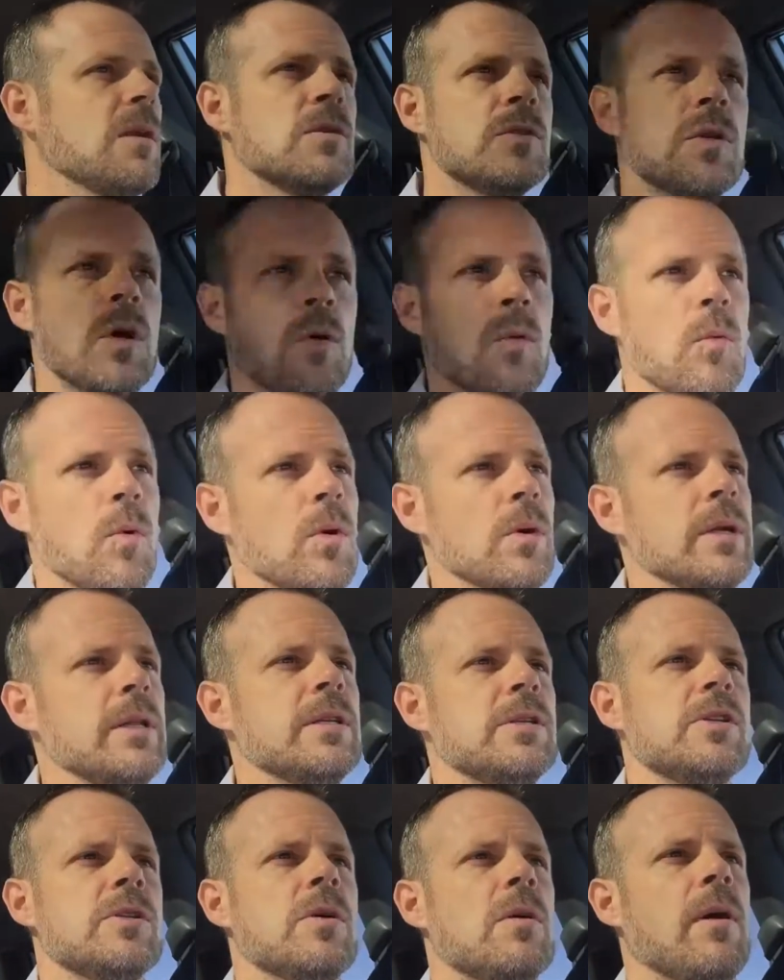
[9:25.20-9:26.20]
Don't worry
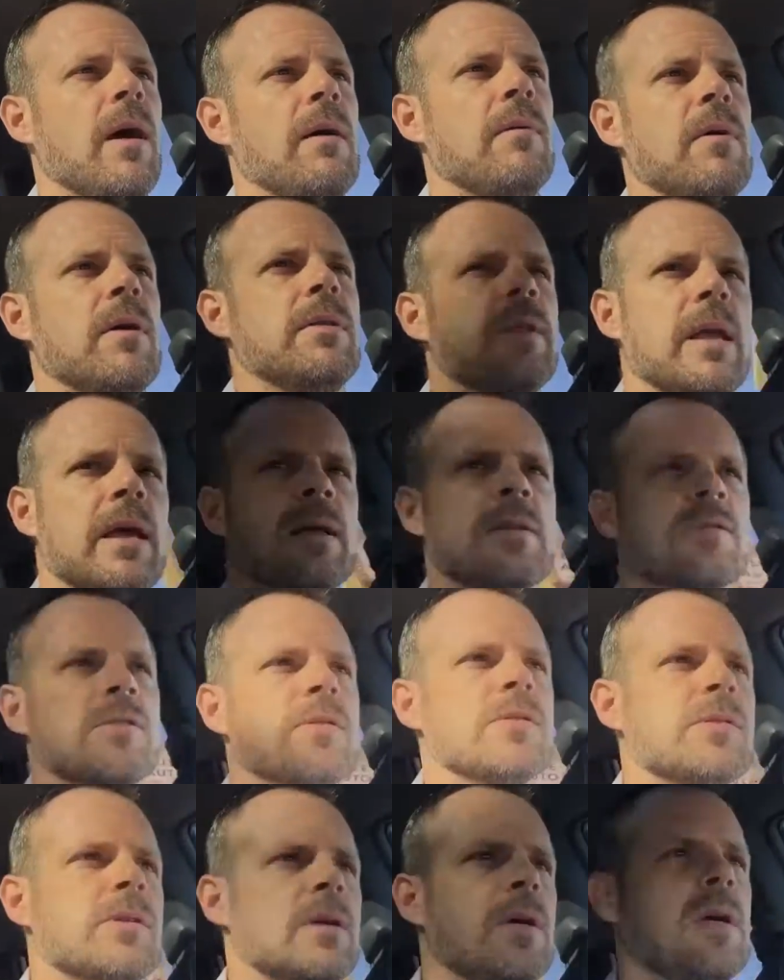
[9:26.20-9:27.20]
that you don't have all the
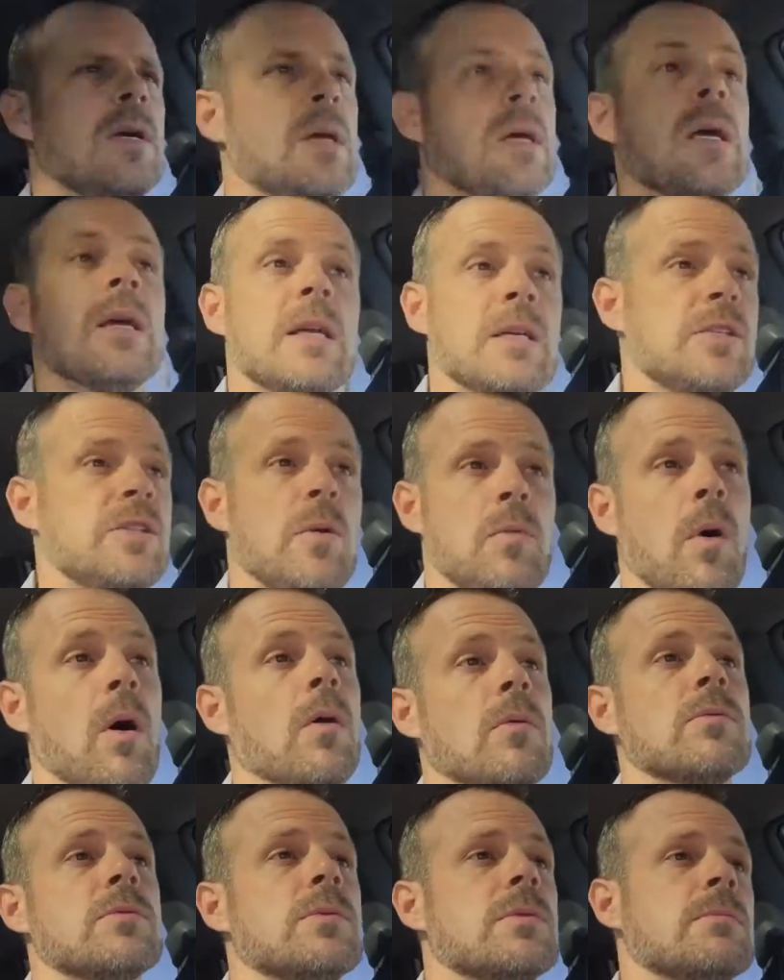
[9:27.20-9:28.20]
answers, because you
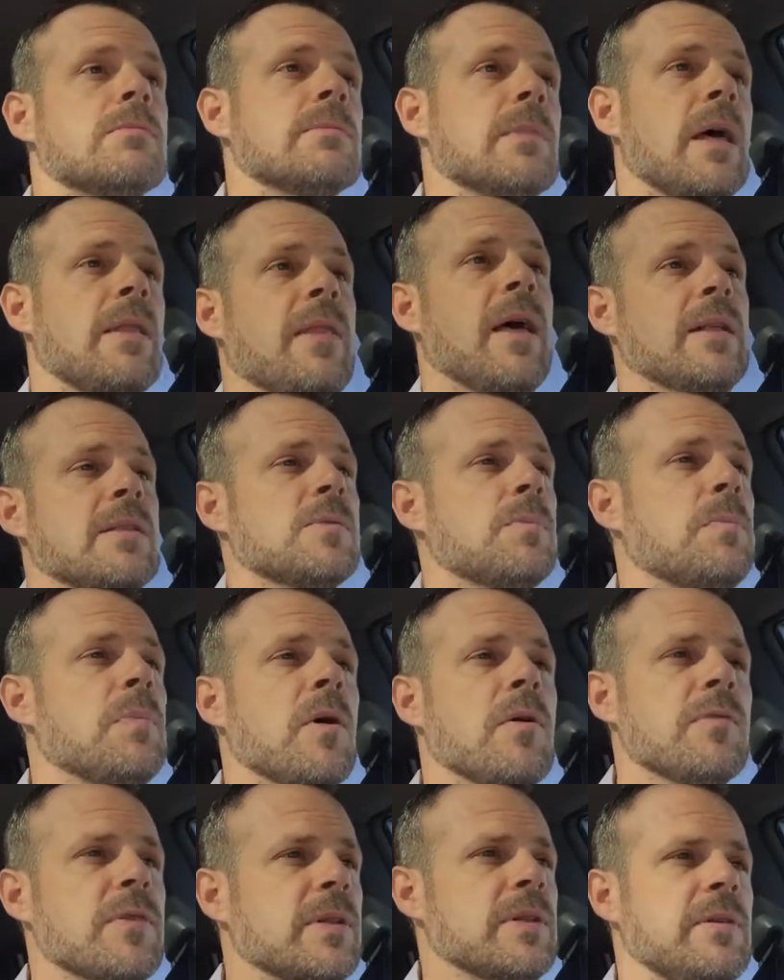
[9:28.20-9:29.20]
won't, and that's
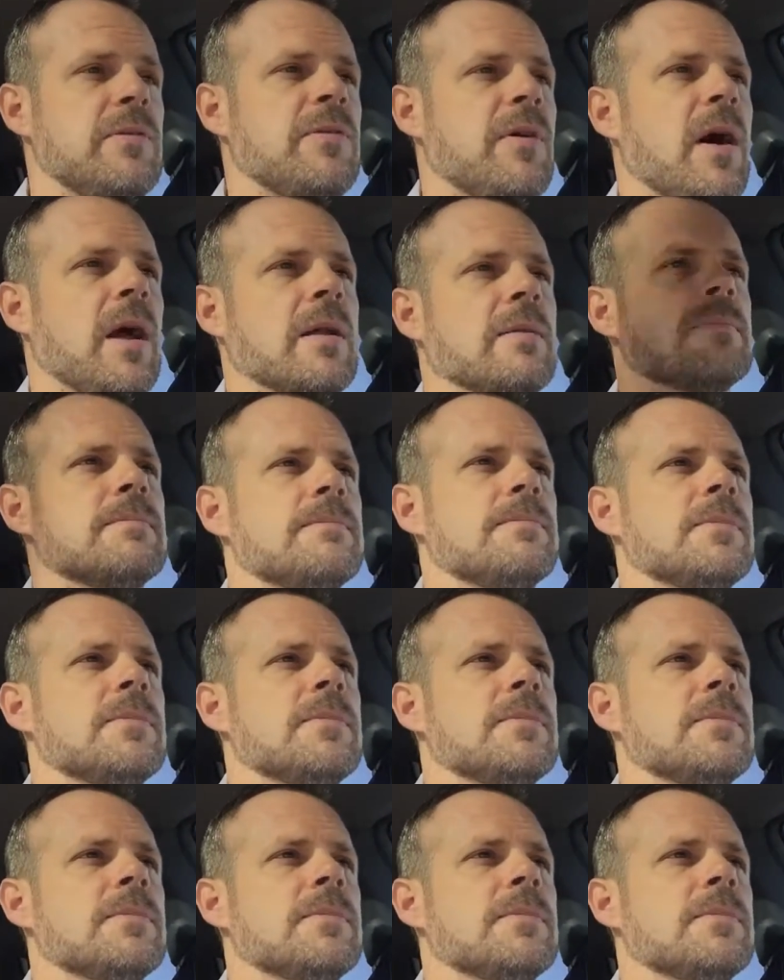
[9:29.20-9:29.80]
perfectly fine.